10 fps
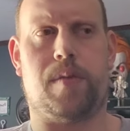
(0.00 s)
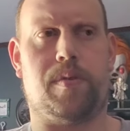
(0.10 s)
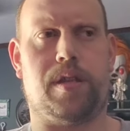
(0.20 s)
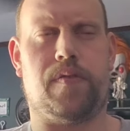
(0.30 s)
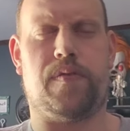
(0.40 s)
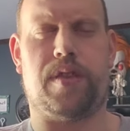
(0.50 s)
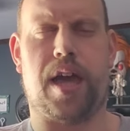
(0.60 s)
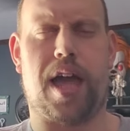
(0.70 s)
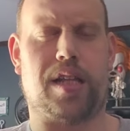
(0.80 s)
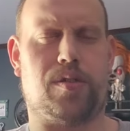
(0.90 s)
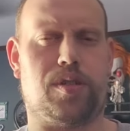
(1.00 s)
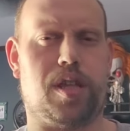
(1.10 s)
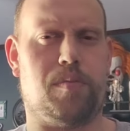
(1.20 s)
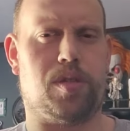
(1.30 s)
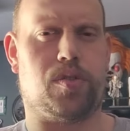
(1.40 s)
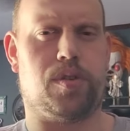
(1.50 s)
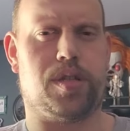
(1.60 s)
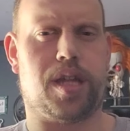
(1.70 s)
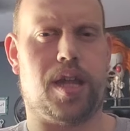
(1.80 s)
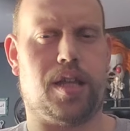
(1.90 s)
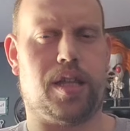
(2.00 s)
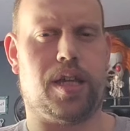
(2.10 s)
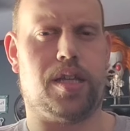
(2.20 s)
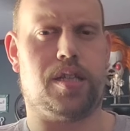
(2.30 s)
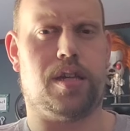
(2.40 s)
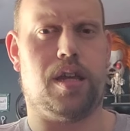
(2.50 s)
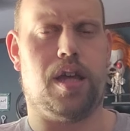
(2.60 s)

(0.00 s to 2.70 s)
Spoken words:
I believe the actor's name is Chris Elliott.